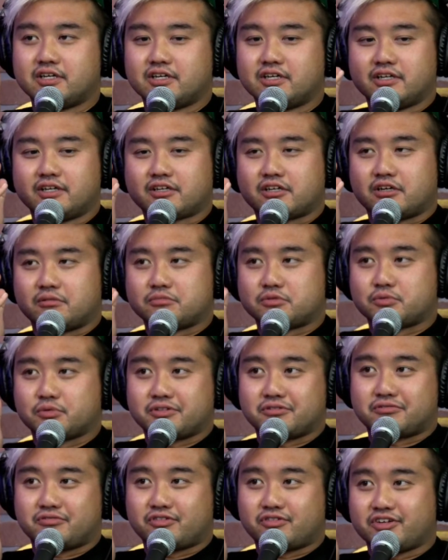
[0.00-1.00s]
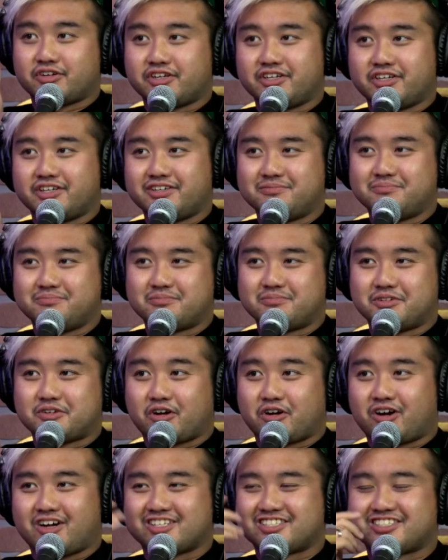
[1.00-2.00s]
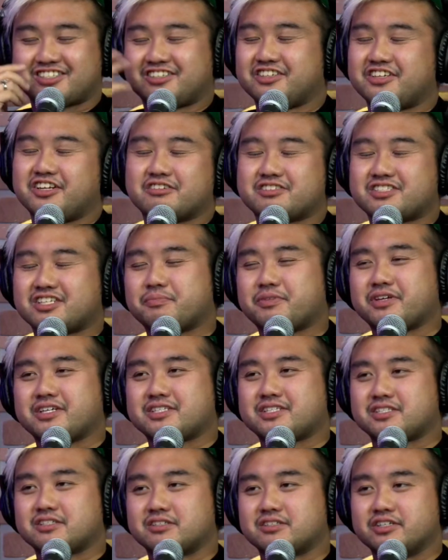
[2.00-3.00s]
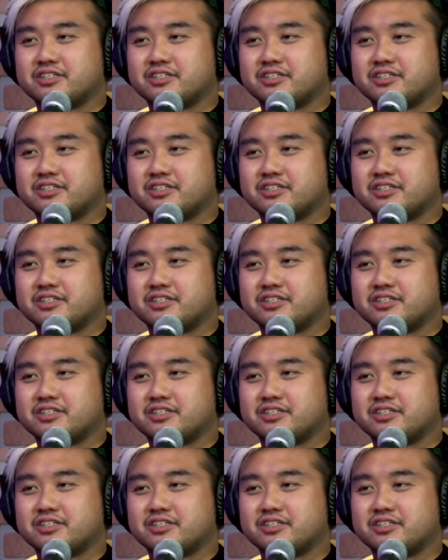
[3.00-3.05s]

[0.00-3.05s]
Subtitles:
comes with a free cross or something silly.